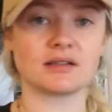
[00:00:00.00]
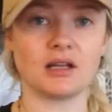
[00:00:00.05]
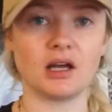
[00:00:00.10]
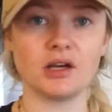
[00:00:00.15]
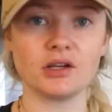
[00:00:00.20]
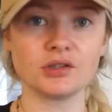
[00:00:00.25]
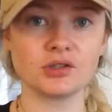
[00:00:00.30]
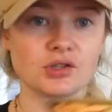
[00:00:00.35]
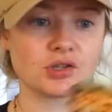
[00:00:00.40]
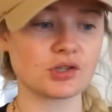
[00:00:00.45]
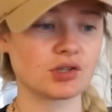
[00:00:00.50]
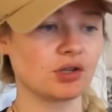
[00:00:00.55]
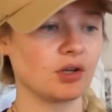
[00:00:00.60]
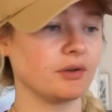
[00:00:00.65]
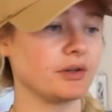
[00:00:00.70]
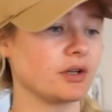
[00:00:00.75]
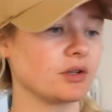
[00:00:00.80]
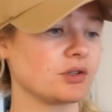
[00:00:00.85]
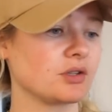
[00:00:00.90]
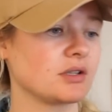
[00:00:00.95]
lunch.
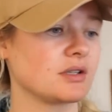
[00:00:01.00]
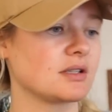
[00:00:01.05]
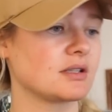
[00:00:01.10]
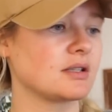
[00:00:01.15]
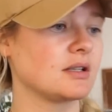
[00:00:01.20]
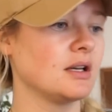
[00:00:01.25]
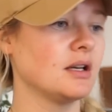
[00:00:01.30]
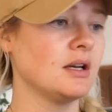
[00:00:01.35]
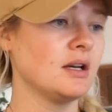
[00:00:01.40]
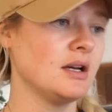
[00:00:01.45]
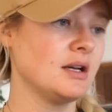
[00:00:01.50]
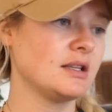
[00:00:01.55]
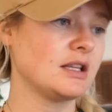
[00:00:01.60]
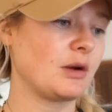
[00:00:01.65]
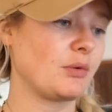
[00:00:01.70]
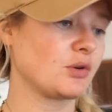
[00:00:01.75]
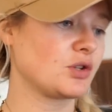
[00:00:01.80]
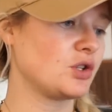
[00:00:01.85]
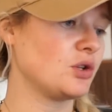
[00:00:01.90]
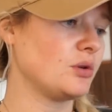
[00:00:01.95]
So they're just,
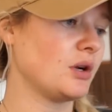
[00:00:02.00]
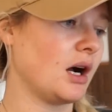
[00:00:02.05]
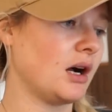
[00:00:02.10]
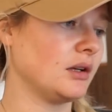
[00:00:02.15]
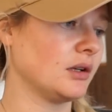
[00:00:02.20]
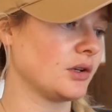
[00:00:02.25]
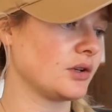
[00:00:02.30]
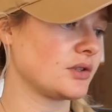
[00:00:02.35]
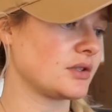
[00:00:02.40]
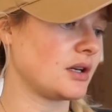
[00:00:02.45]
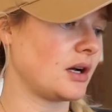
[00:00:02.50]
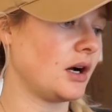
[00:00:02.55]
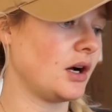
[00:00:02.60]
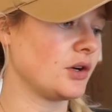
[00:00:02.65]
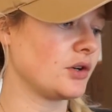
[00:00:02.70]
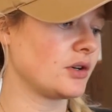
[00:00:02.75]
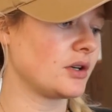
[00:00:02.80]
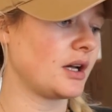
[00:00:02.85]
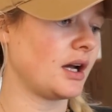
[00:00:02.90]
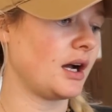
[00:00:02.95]
they were $2.
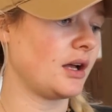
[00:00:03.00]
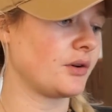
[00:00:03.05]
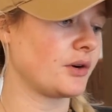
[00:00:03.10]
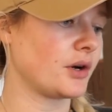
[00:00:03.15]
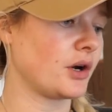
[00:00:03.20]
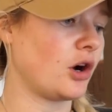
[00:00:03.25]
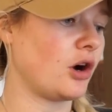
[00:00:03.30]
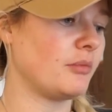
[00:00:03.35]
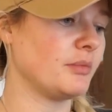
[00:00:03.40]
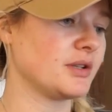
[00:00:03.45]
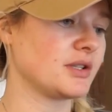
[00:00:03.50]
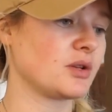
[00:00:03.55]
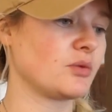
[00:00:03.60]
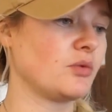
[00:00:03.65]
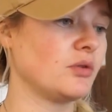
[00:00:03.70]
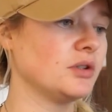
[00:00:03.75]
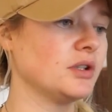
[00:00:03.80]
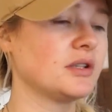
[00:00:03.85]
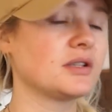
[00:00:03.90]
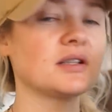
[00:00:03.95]
100 calorie almonds and
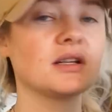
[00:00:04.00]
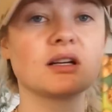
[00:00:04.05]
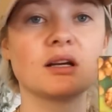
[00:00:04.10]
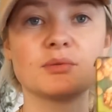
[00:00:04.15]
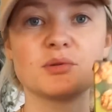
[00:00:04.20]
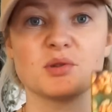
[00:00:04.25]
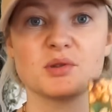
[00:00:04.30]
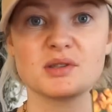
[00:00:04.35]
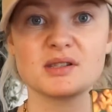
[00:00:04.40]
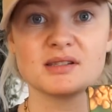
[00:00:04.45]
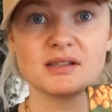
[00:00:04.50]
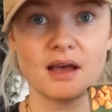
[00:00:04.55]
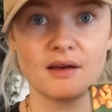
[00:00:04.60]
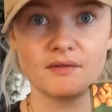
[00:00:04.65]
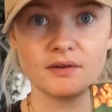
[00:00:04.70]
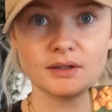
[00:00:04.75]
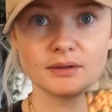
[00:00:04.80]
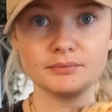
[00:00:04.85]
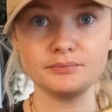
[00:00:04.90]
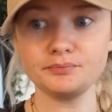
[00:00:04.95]
walnuts, and it comes with
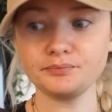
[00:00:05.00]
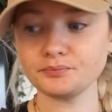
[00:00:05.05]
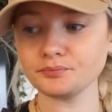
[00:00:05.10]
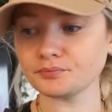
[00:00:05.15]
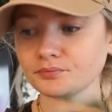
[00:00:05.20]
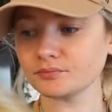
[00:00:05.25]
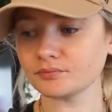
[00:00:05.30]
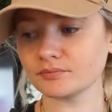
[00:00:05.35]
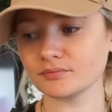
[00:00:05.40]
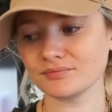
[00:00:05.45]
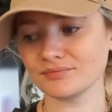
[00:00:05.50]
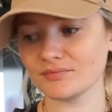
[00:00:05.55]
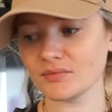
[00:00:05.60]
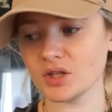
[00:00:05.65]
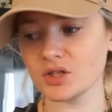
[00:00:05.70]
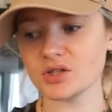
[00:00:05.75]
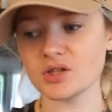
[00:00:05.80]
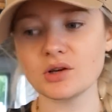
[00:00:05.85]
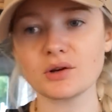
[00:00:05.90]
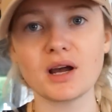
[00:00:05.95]
7.
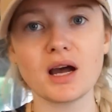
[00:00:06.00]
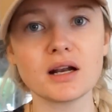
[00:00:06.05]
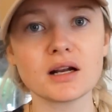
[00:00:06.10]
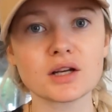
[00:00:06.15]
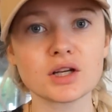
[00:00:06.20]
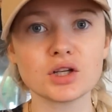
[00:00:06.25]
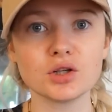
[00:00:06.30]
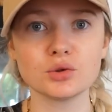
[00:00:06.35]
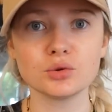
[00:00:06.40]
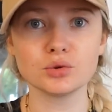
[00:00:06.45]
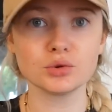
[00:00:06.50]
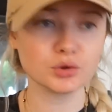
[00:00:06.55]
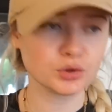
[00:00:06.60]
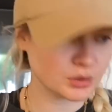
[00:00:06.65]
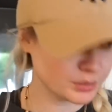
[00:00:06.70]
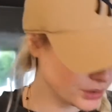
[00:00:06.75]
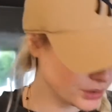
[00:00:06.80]
So kind of cool to